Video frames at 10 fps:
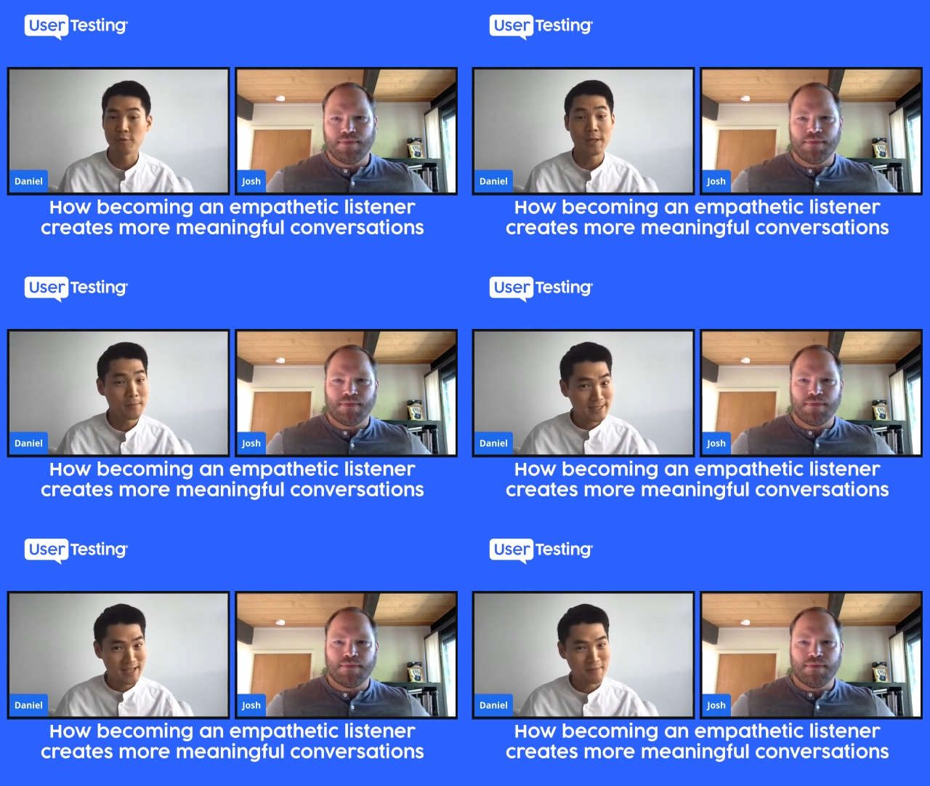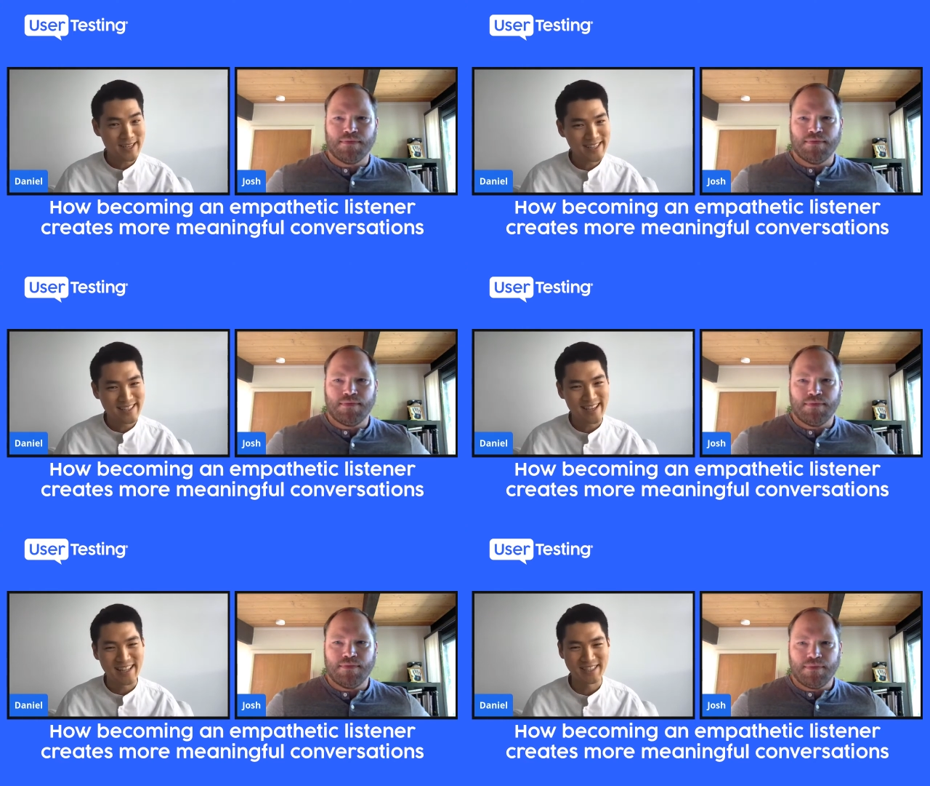Speaker 1: pre-pandemic
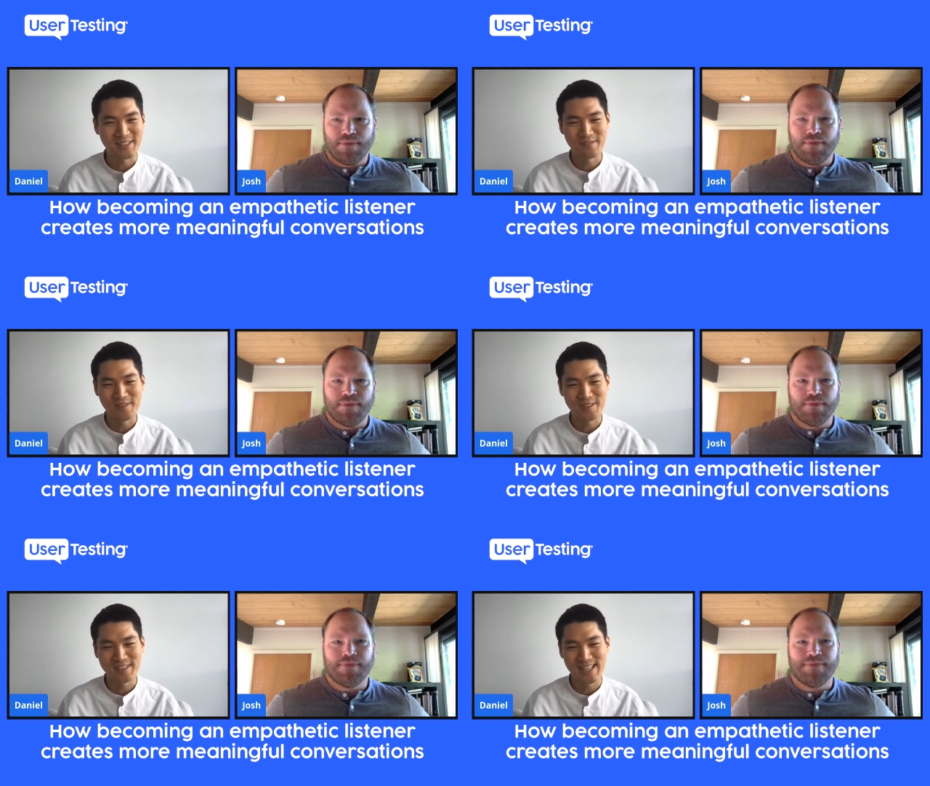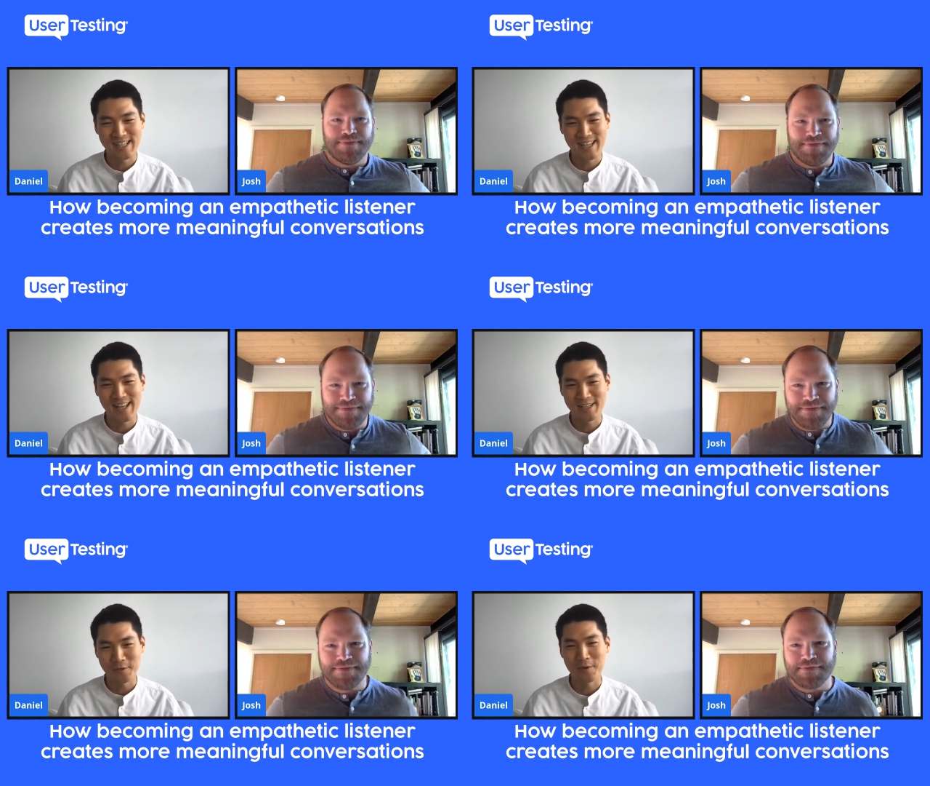as the first
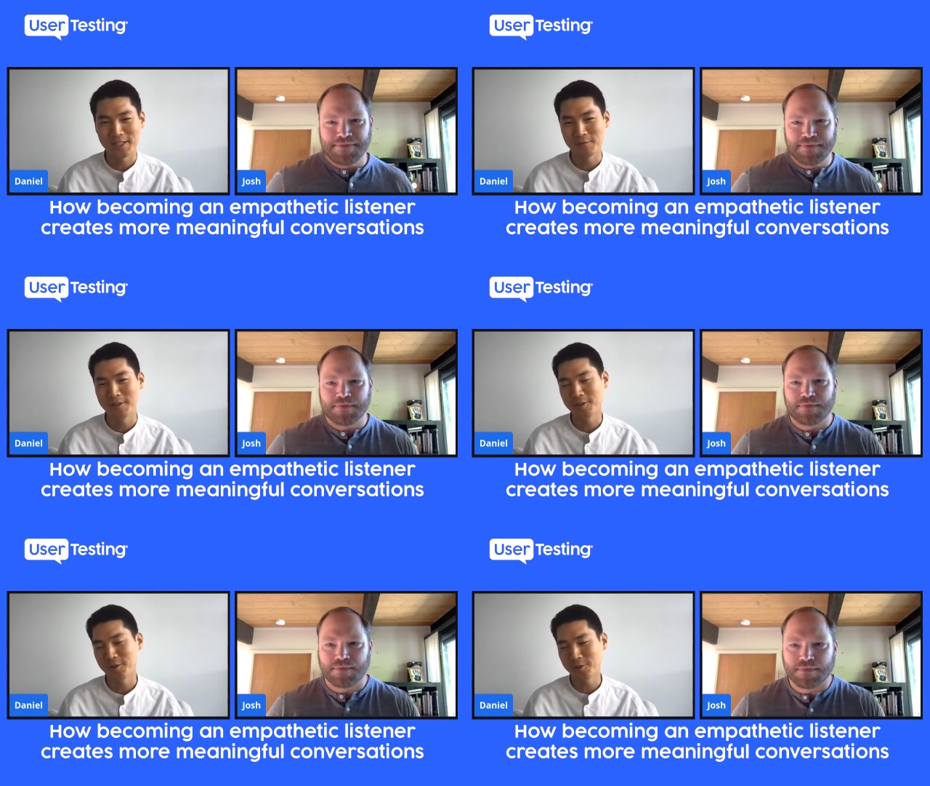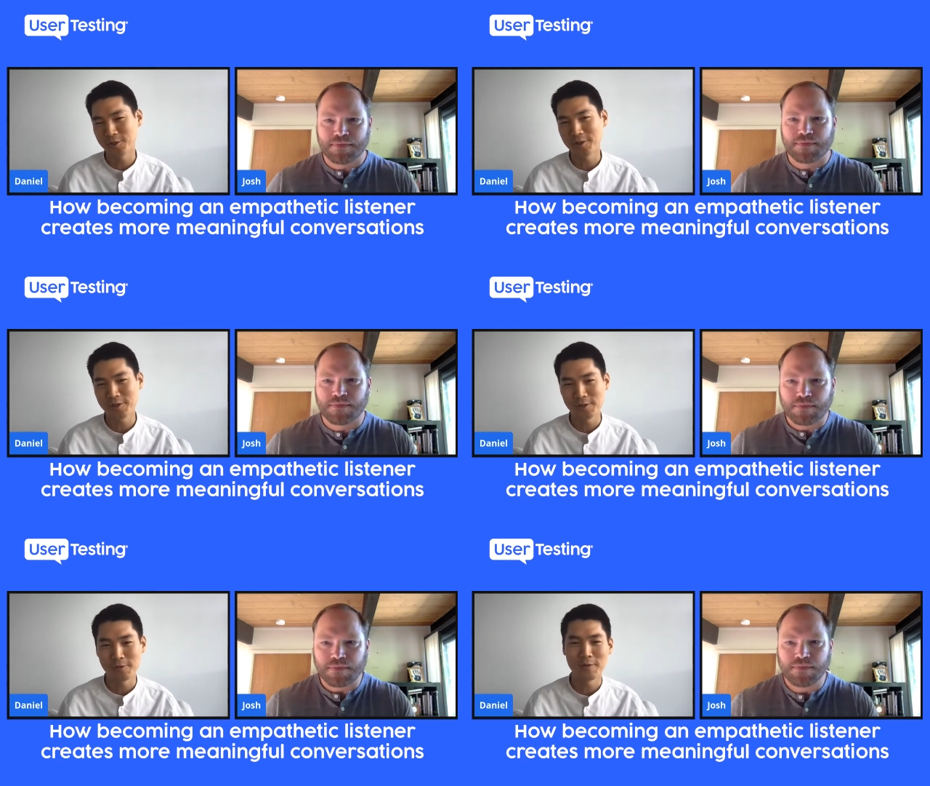dedicated UX researcher
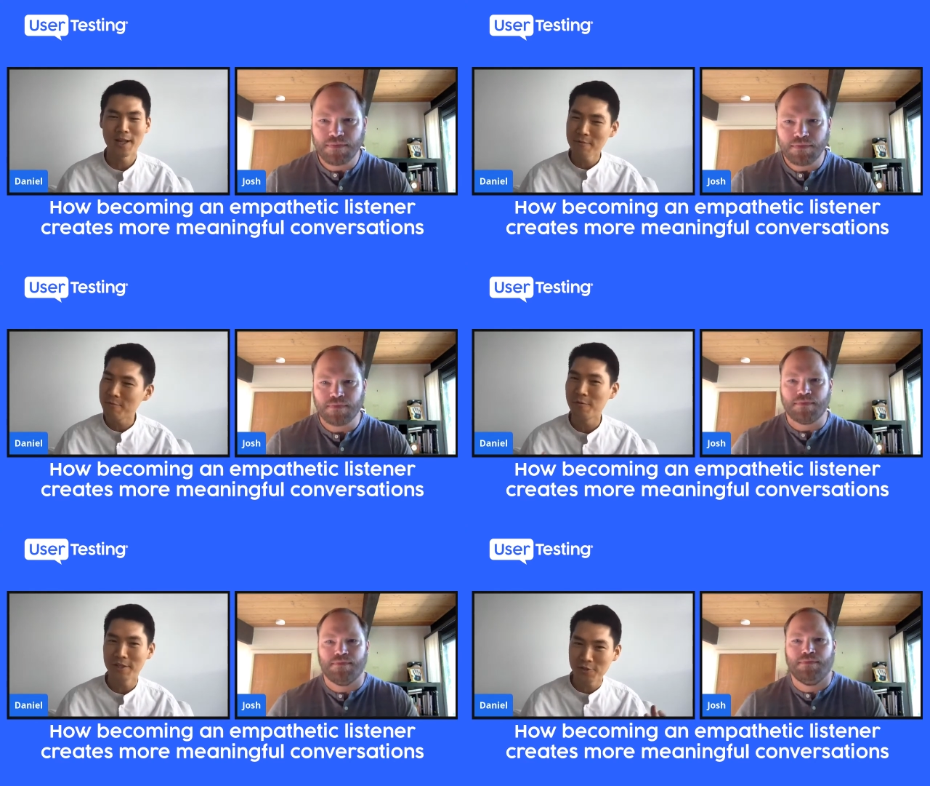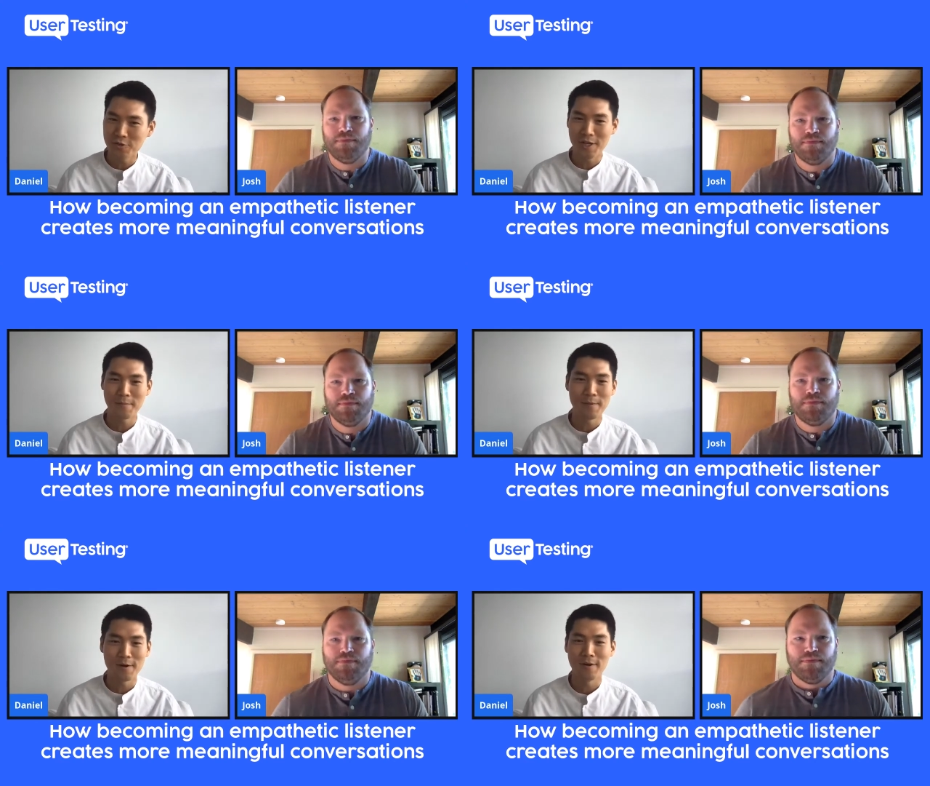to kind of really shape
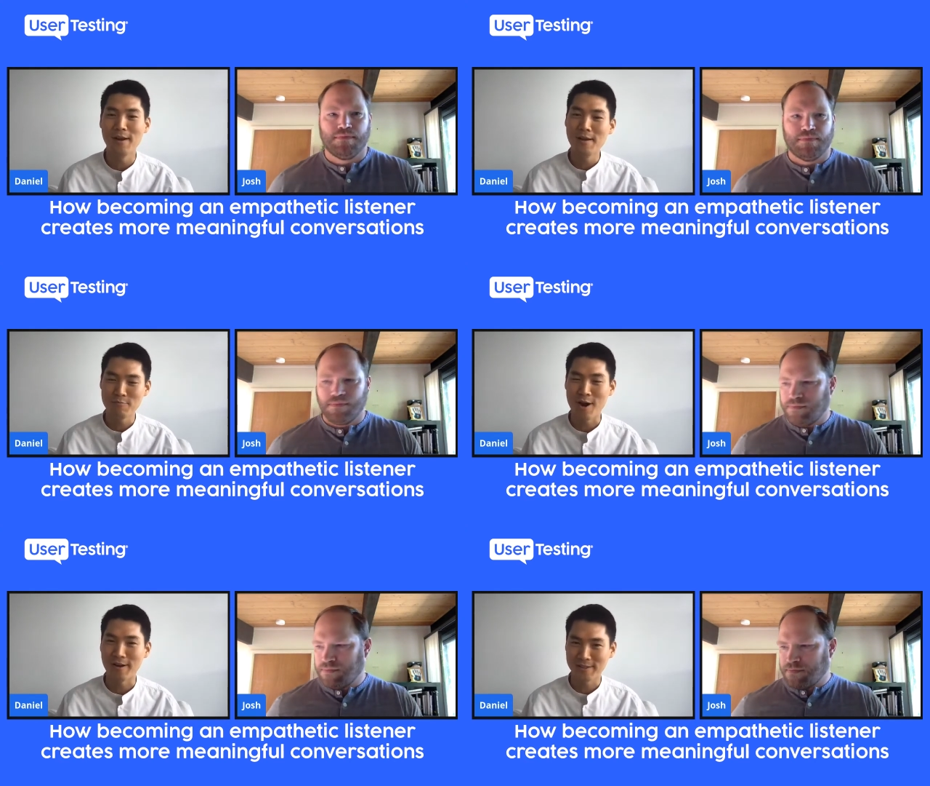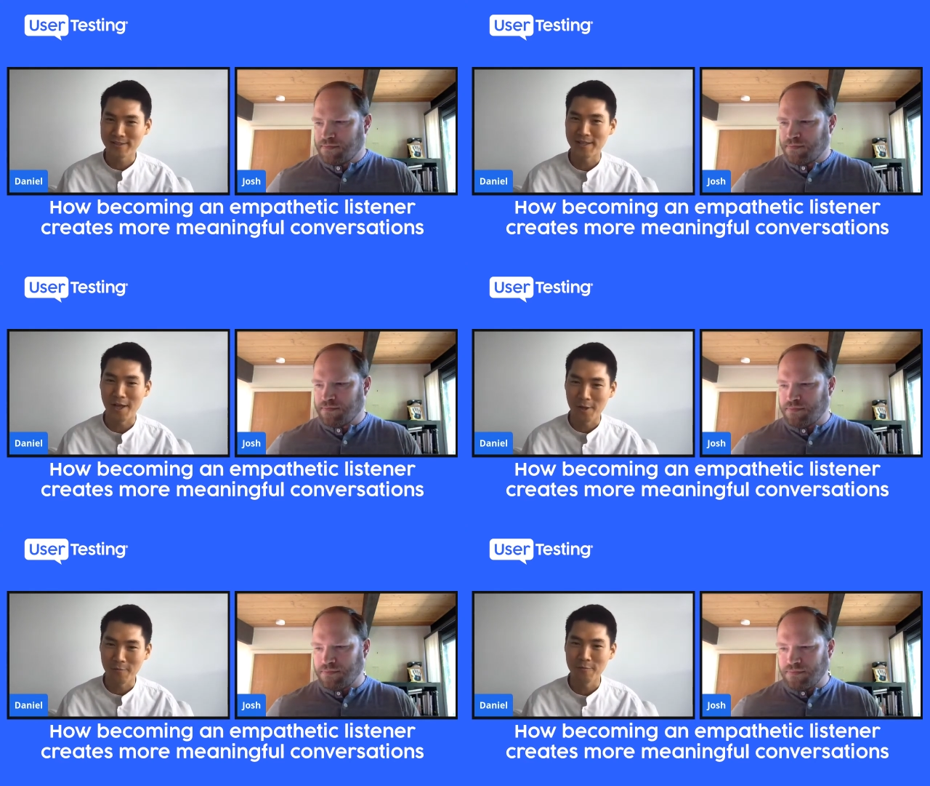our product to
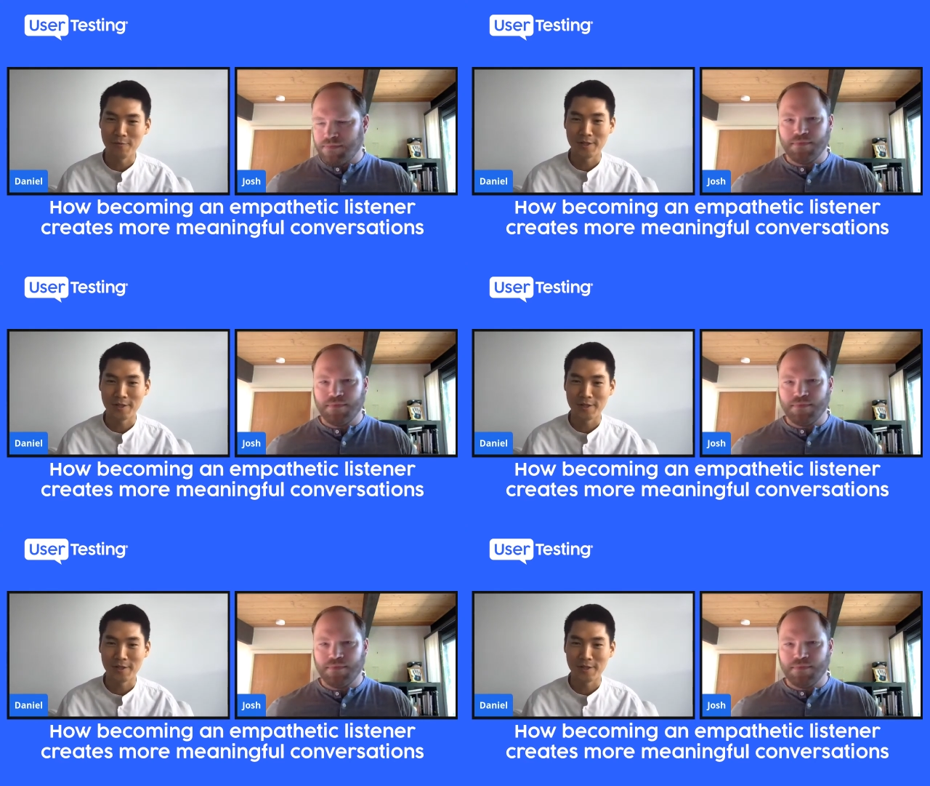help